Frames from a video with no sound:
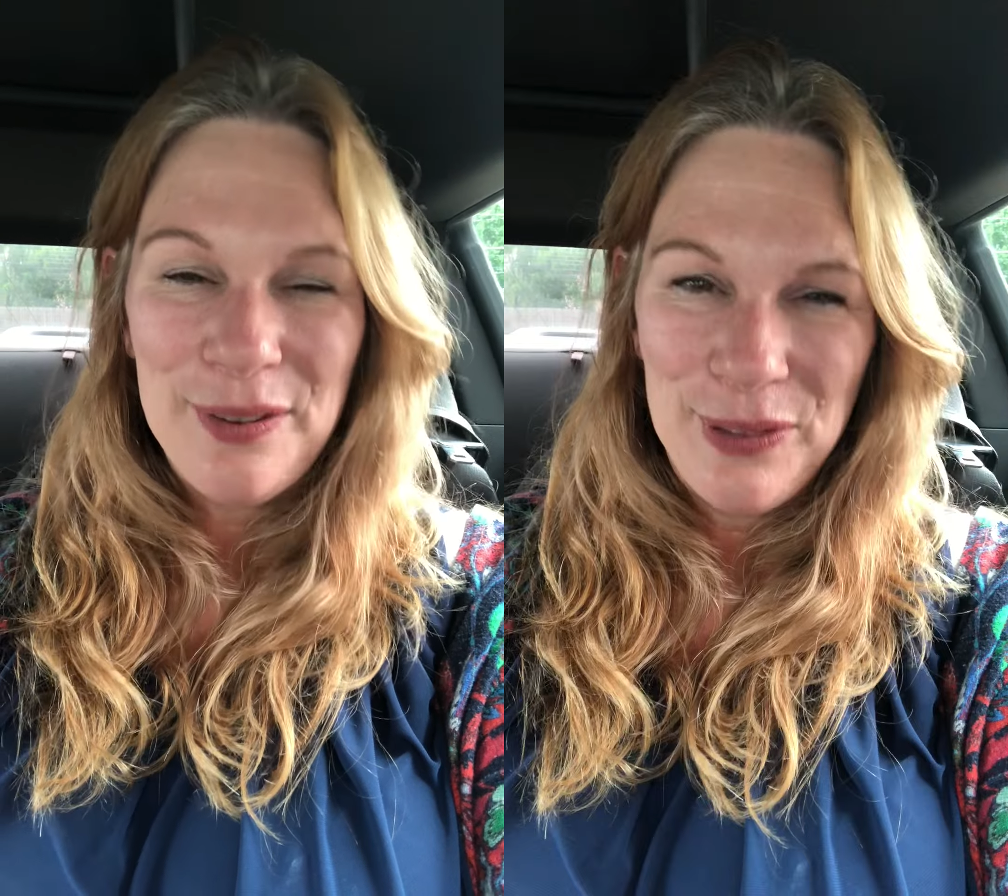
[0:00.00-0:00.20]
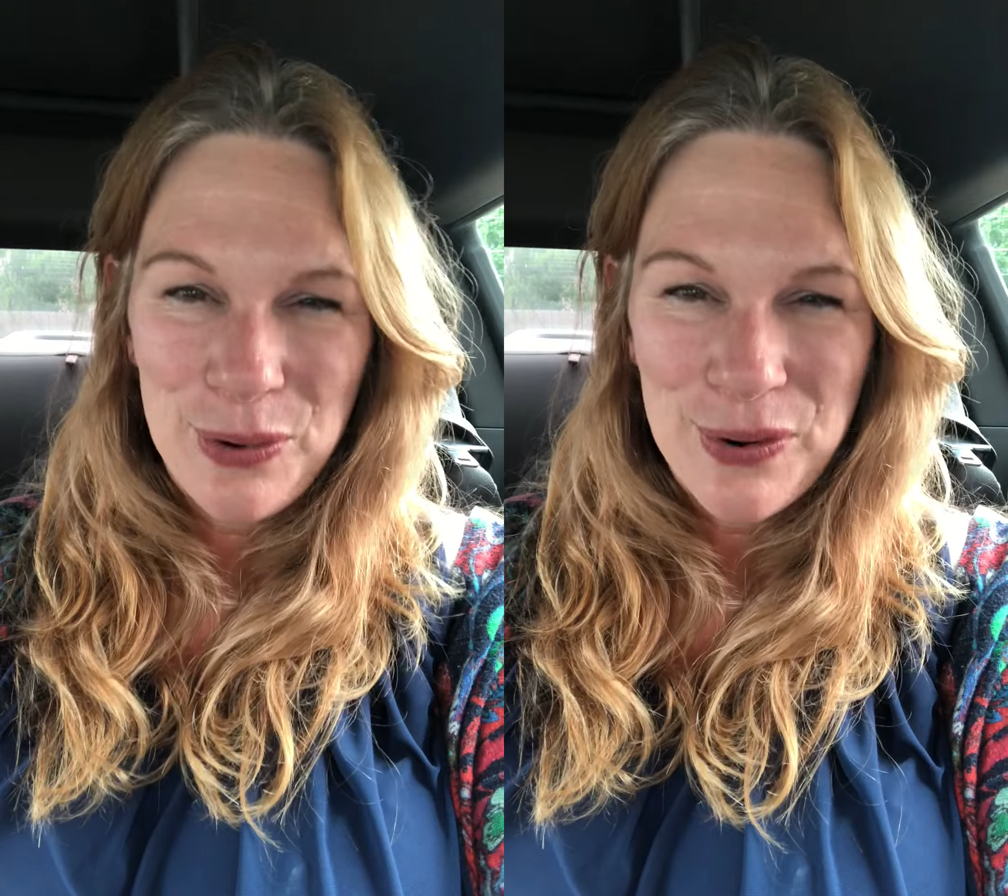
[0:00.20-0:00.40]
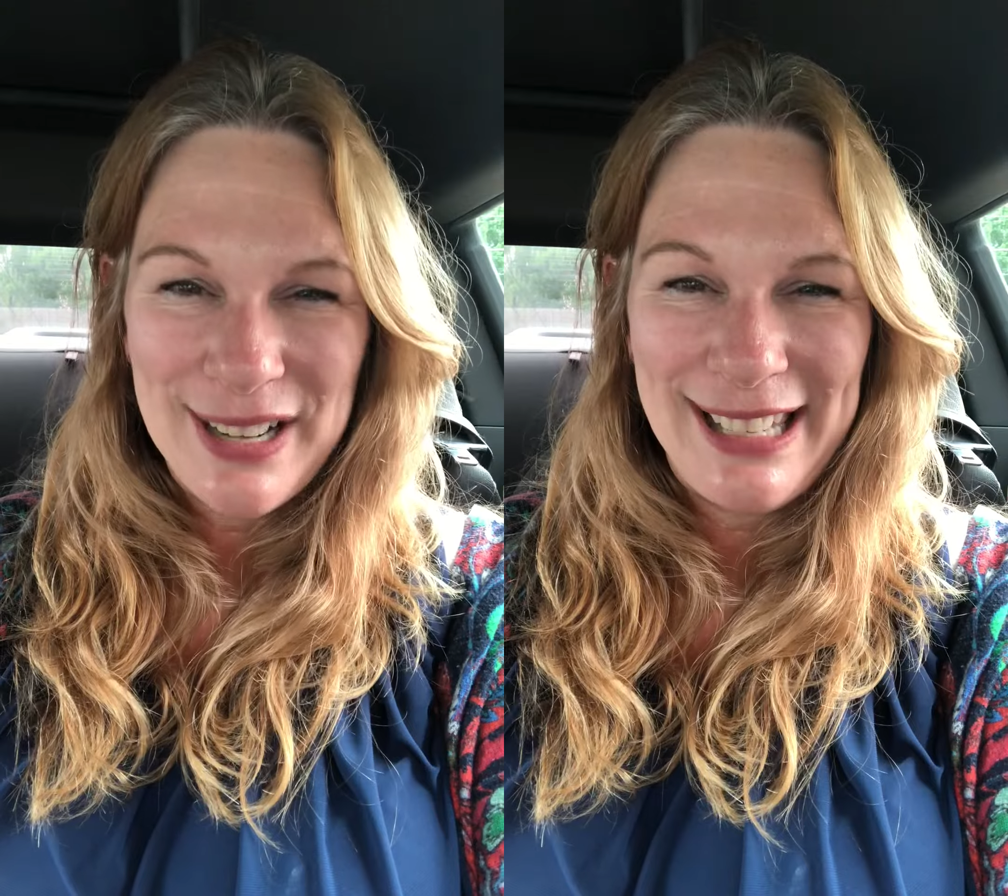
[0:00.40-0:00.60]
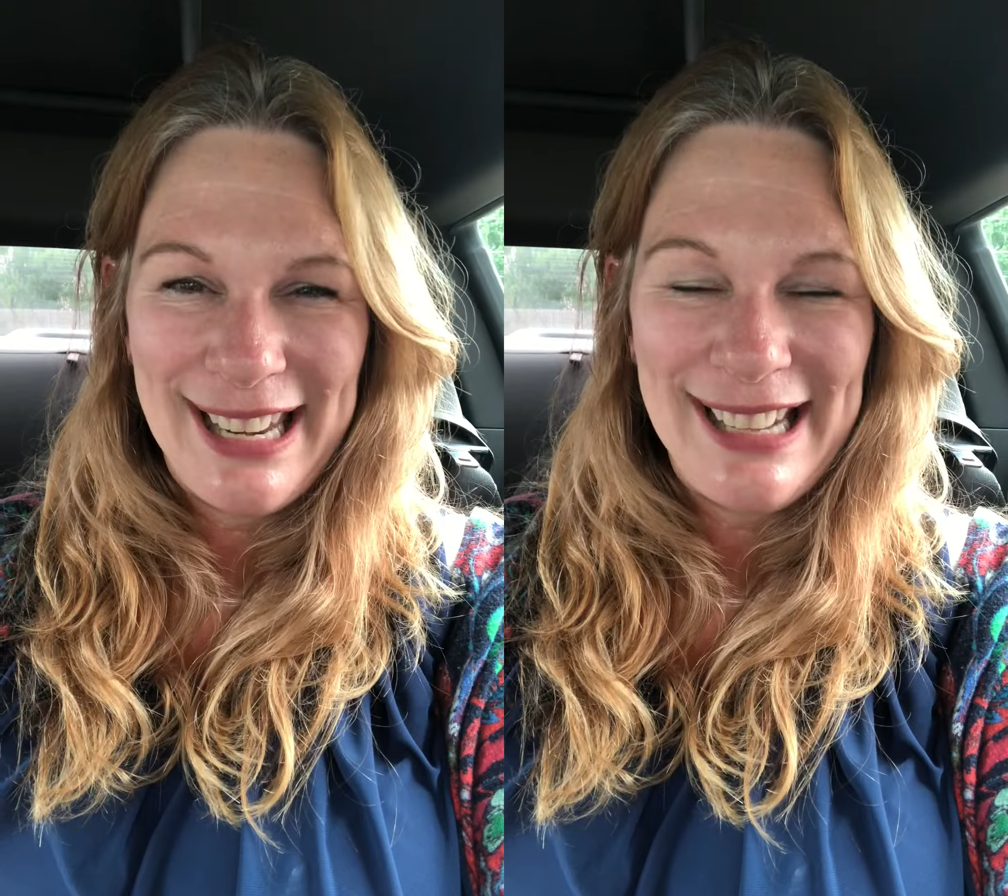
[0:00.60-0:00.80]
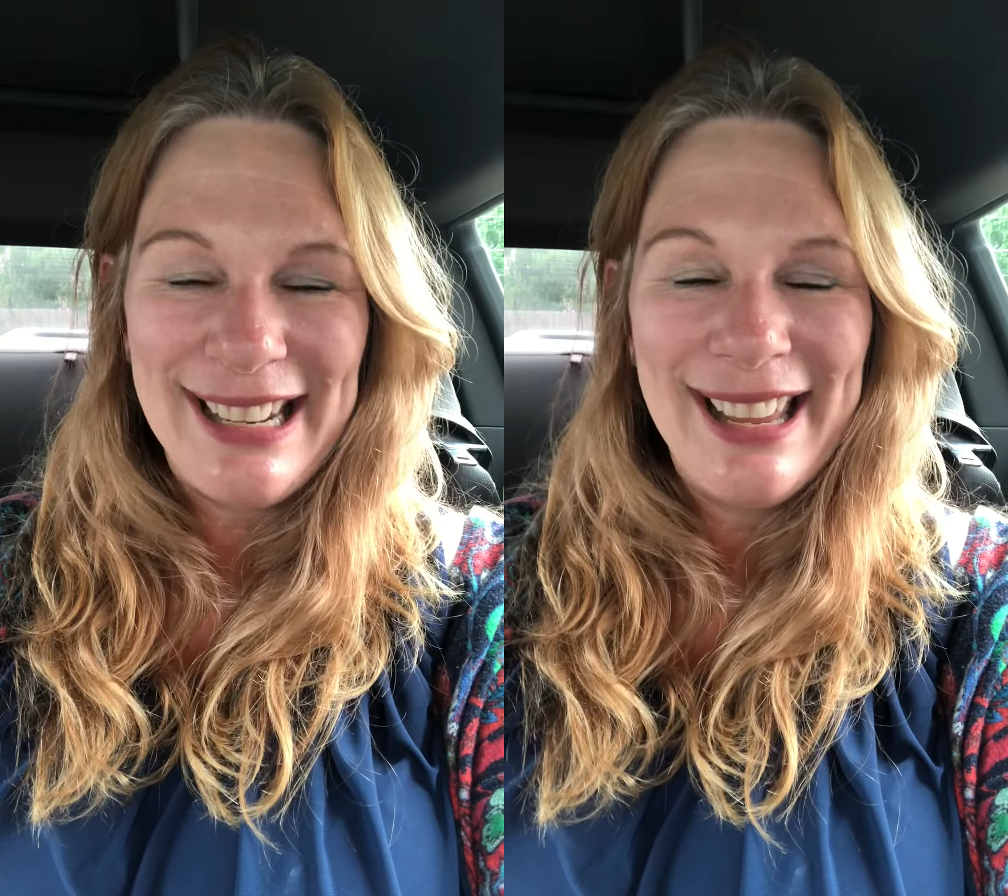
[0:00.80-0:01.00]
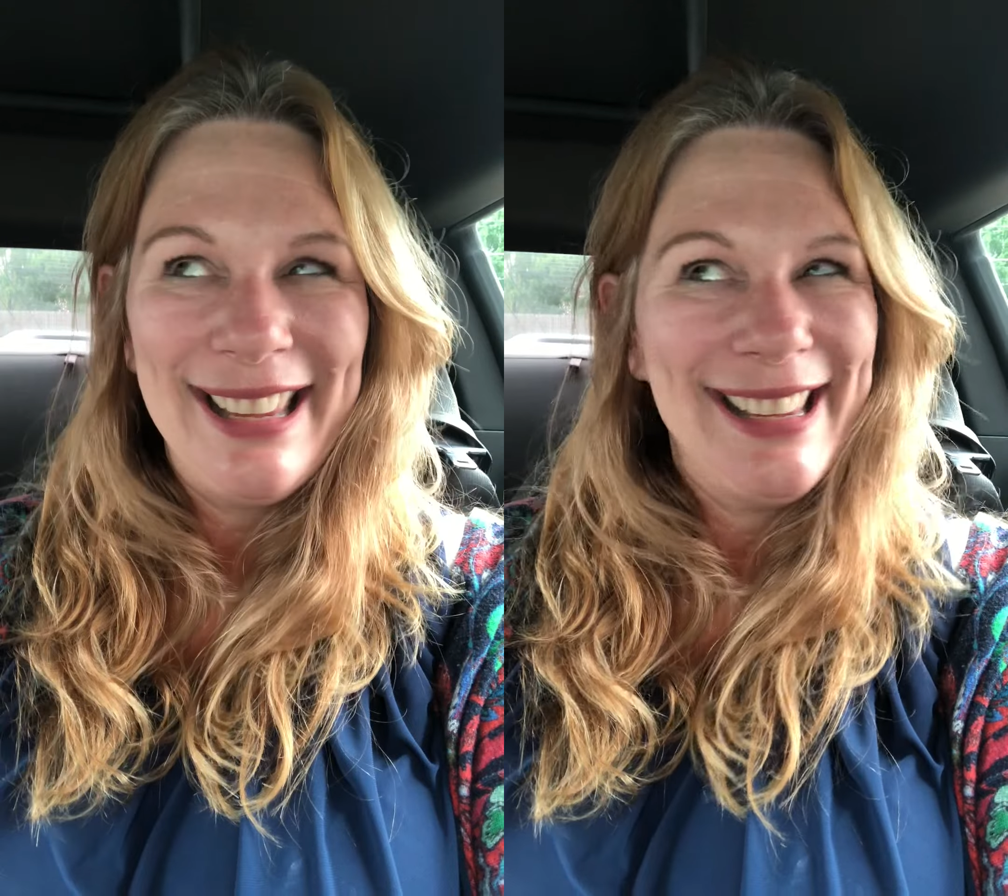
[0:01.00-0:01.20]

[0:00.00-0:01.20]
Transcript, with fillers: of the quarantine.